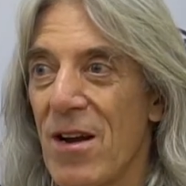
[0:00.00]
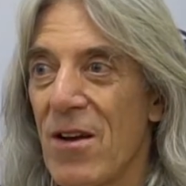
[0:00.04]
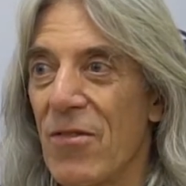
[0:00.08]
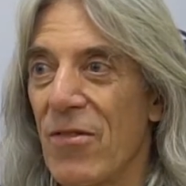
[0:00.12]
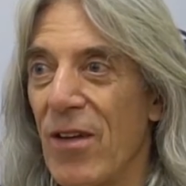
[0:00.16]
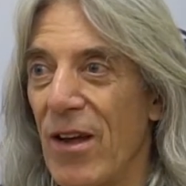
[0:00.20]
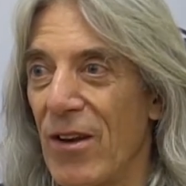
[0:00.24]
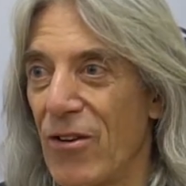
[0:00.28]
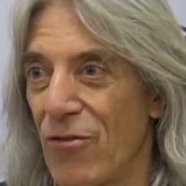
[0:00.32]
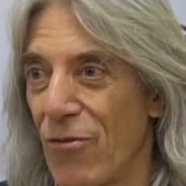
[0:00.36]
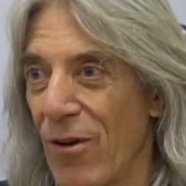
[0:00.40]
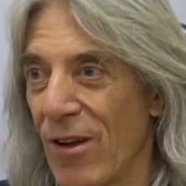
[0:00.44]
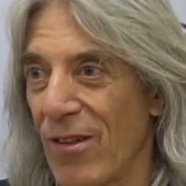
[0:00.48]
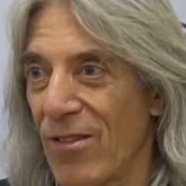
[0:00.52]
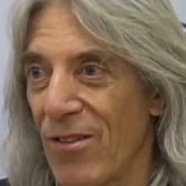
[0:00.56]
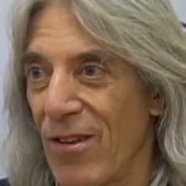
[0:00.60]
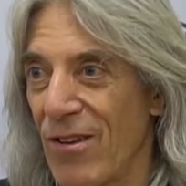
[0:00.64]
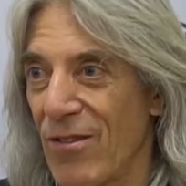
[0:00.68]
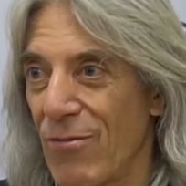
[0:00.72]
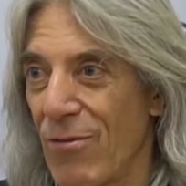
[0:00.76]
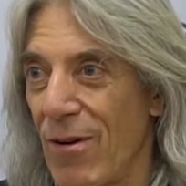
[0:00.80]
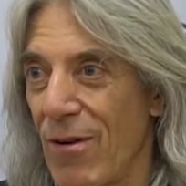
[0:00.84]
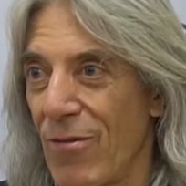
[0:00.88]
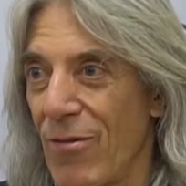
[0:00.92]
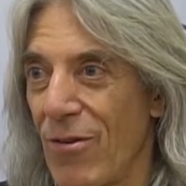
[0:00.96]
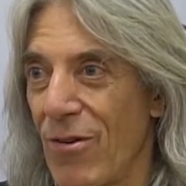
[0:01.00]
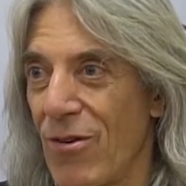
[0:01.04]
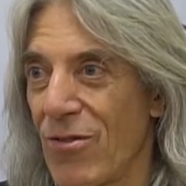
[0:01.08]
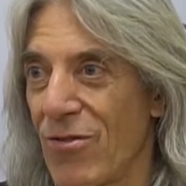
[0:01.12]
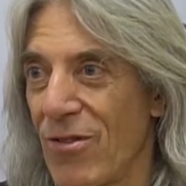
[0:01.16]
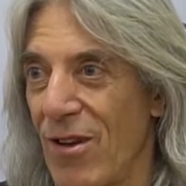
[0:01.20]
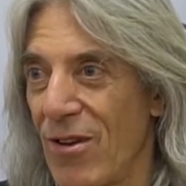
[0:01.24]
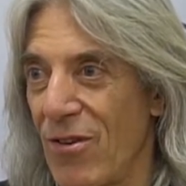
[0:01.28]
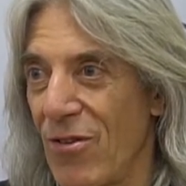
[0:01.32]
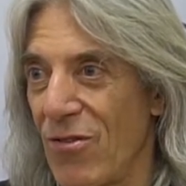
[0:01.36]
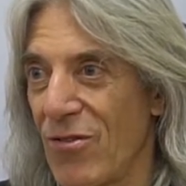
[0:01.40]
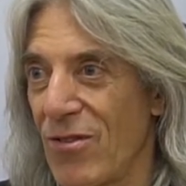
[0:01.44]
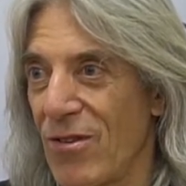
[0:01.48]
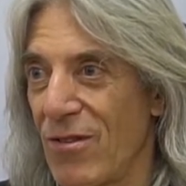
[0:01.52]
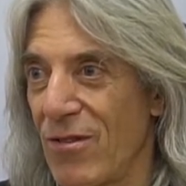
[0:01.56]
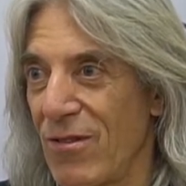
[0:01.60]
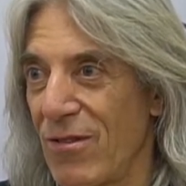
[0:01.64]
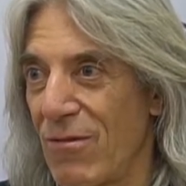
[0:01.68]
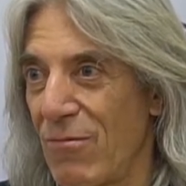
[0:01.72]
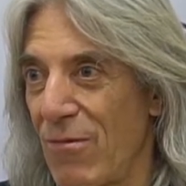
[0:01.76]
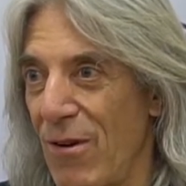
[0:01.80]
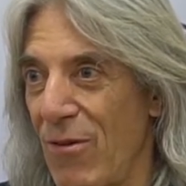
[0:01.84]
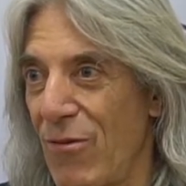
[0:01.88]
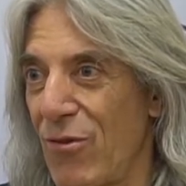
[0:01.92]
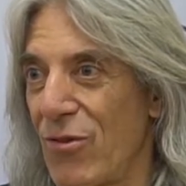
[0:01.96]
They drink these rivers, they use these
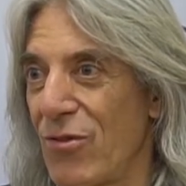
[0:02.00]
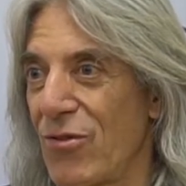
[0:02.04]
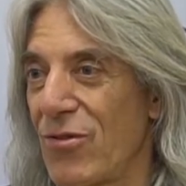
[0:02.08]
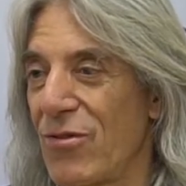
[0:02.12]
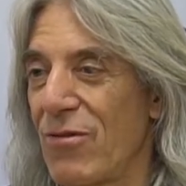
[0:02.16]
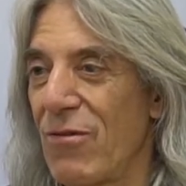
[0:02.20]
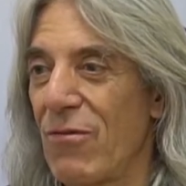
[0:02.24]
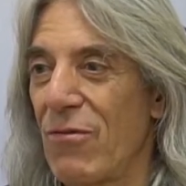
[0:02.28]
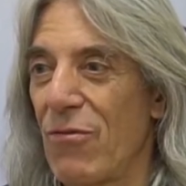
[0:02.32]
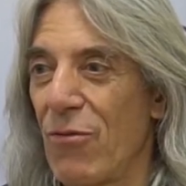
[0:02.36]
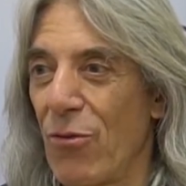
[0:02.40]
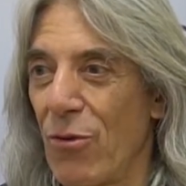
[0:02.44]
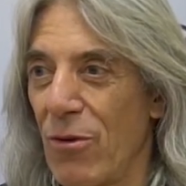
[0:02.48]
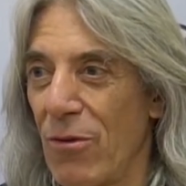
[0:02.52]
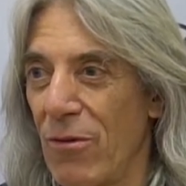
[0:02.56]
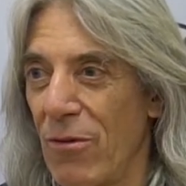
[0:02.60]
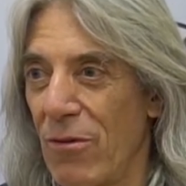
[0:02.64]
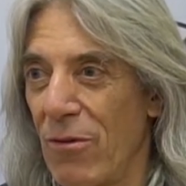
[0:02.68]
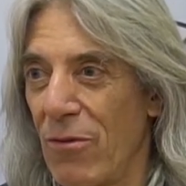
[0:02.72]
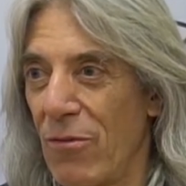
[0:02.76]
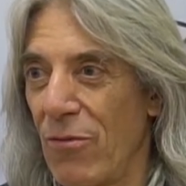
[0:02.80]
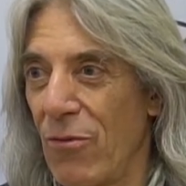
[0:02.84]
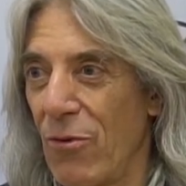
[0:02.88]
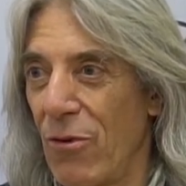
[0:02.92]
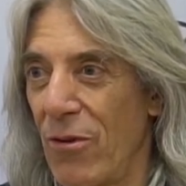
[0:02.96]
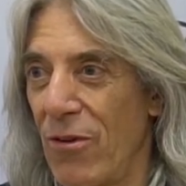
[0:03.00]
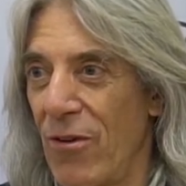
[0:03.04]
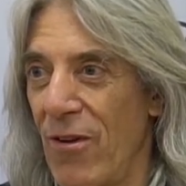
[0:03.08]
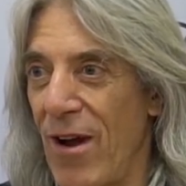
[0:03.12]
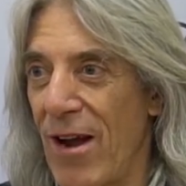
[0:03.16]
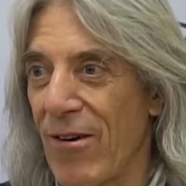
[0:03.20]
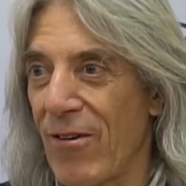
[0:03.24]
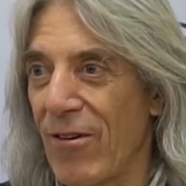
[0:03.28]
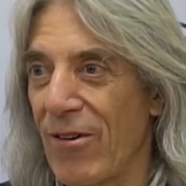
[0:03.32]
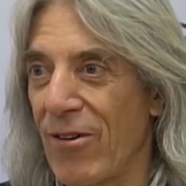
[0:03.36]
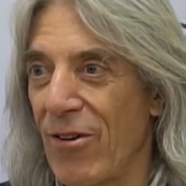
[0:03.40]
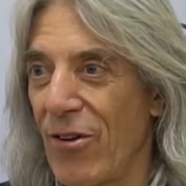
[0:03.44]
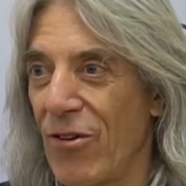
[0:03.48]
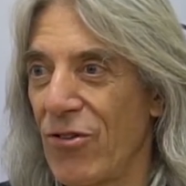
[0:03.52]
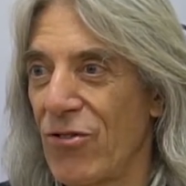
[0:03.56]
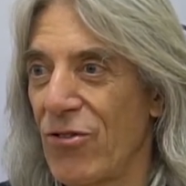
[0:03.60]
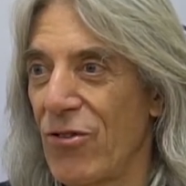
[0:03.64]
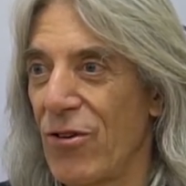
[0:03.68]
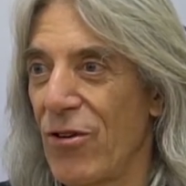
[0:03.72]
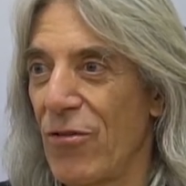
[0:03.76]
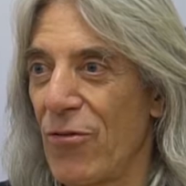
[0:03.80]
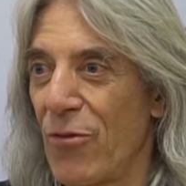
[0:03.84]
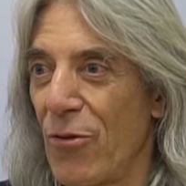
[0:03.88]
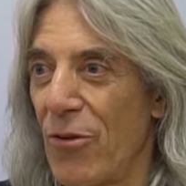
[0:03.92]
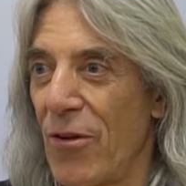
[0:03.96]
rivers for their
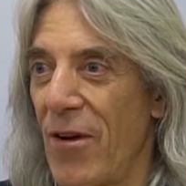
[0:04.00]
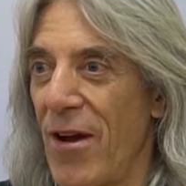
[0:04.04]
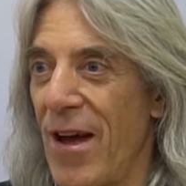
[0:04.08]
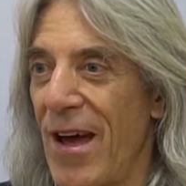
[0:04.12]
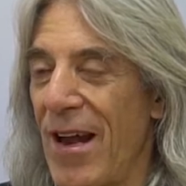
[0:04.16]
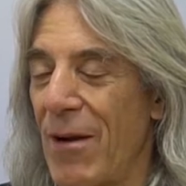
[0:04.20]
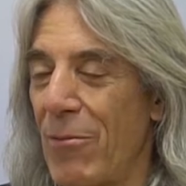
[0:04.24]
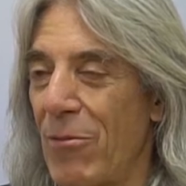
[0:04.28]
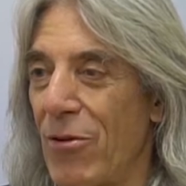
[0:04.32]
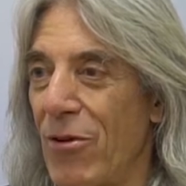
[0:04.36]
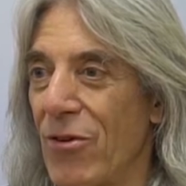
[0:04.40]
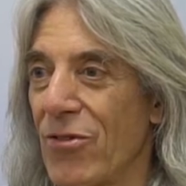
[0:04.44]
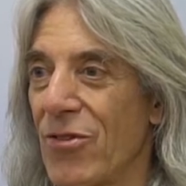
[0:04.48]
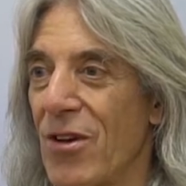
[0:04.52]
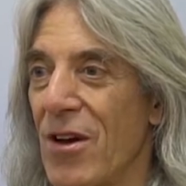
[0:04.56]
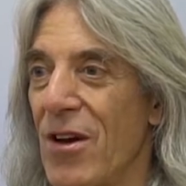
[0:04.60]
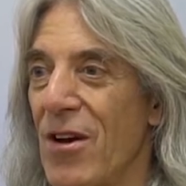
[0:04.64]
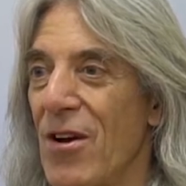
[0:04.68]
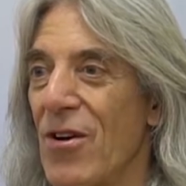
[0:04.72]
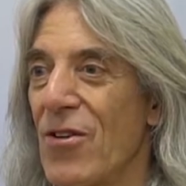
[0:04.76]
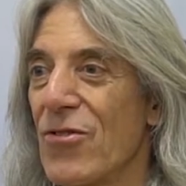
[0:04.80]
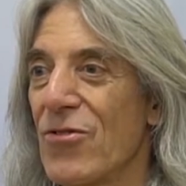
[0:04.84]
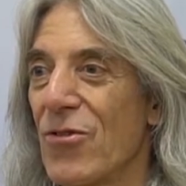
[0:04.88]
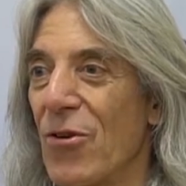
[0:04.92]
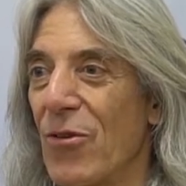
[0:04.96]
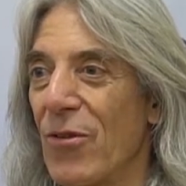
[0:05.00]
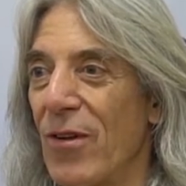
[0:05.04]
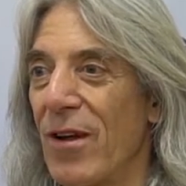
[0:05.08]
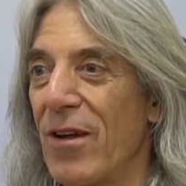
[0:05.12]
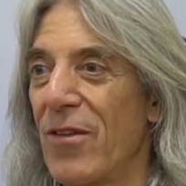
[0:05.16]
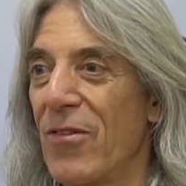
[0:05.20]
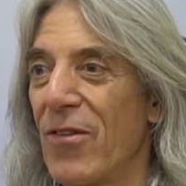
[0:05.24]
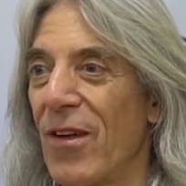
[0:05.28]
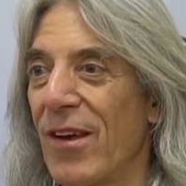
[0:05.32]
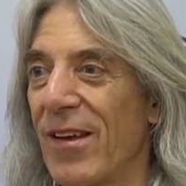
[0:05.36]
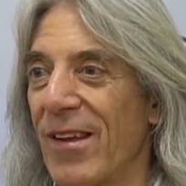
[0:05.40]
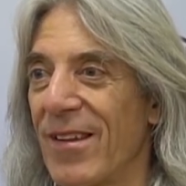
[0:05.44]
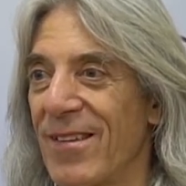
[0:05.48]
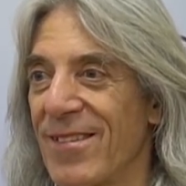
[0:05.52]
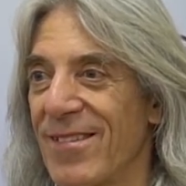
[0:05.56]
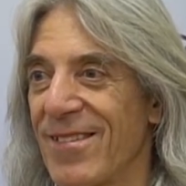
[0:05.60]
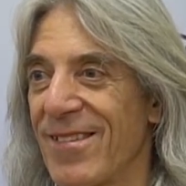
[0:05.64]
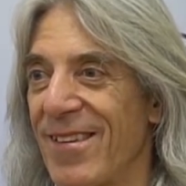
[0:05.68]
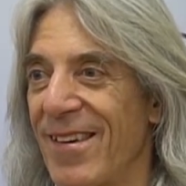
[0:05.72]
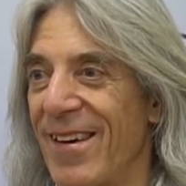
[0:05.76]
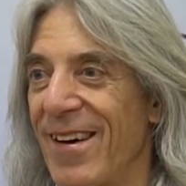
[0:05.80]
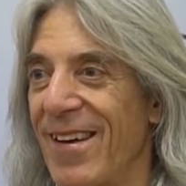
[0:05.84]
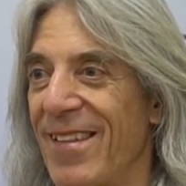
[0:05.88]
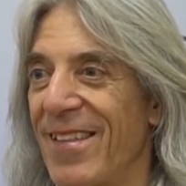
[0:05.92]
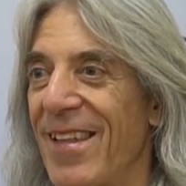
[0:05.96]
agriculture, for their animals, so they think it's
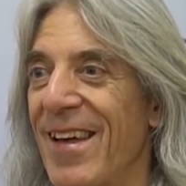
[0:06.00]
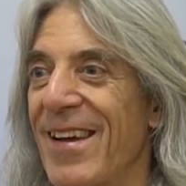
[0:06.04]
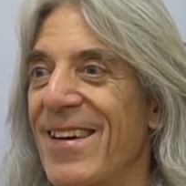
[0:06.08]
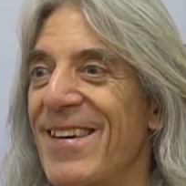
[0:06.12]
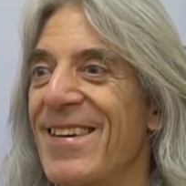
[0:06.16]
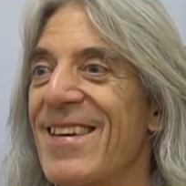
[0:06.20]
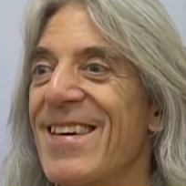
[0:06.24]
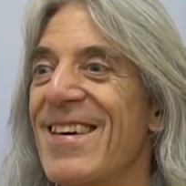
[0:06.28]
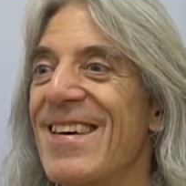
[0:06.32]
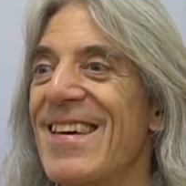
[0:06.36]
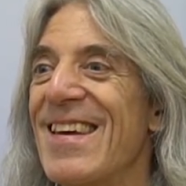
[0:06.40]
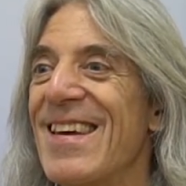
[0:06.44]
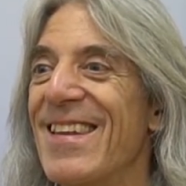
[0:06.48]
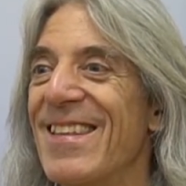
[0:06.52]
then